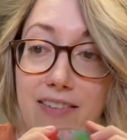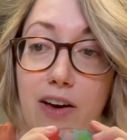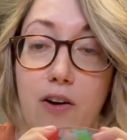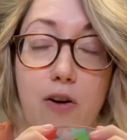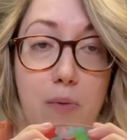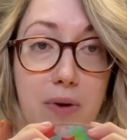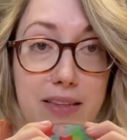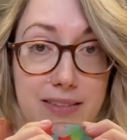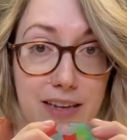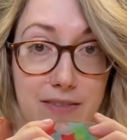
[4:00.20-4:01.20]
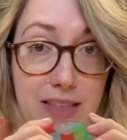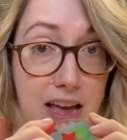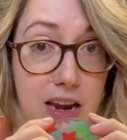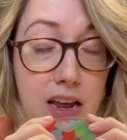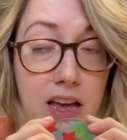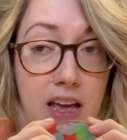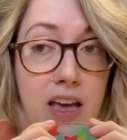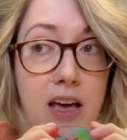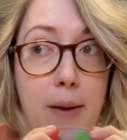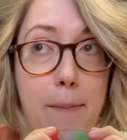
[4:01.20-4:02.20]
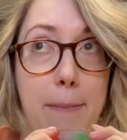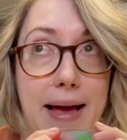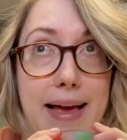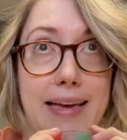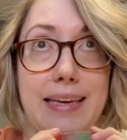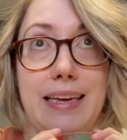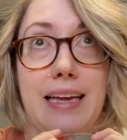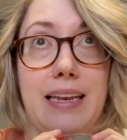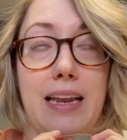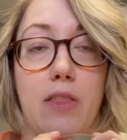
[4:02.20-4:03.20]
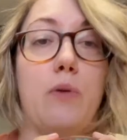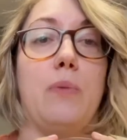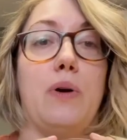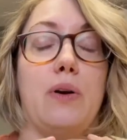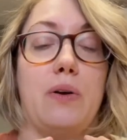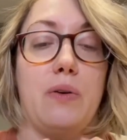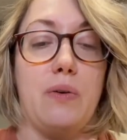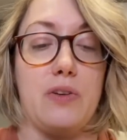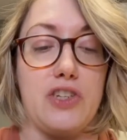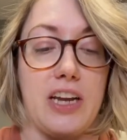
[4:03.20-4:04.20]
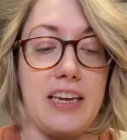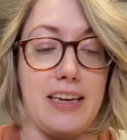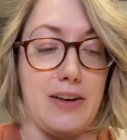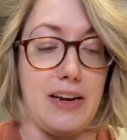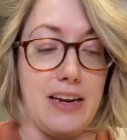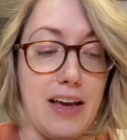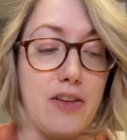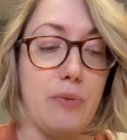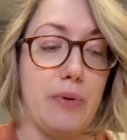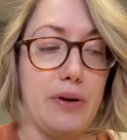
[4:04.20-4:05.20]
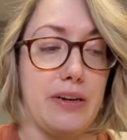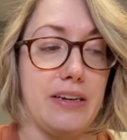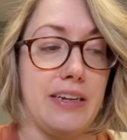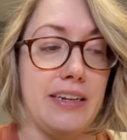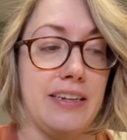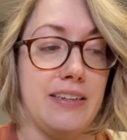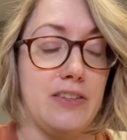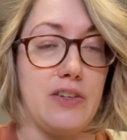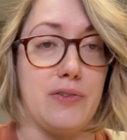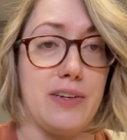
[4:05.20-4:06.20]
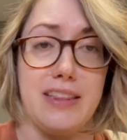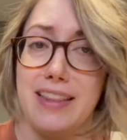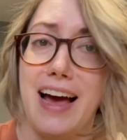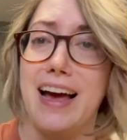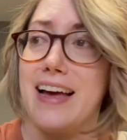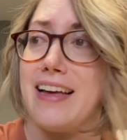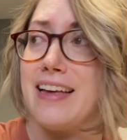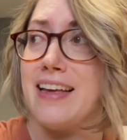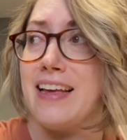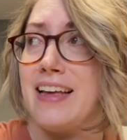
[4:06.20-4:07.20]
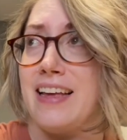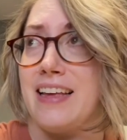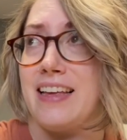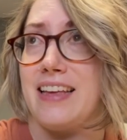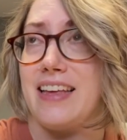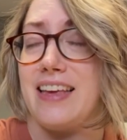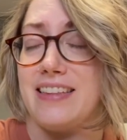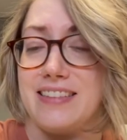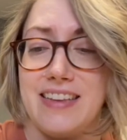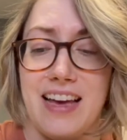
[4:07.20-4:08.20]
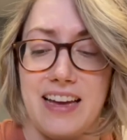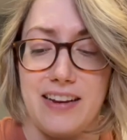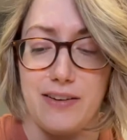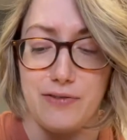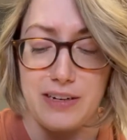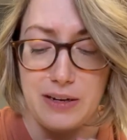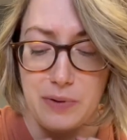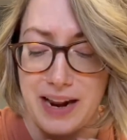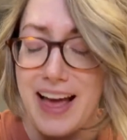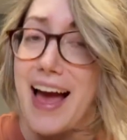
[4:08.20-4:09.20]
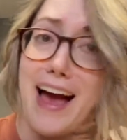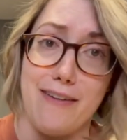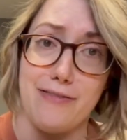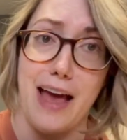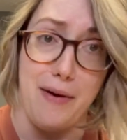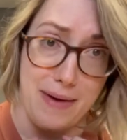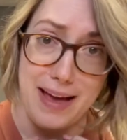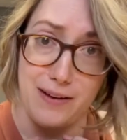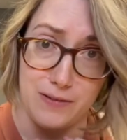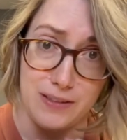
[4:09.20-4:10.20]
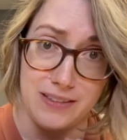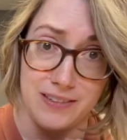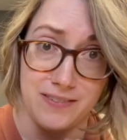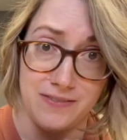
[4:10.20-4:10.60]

at home, instead of then buying another book or checking out another book to read that instead of reading what I have at my house.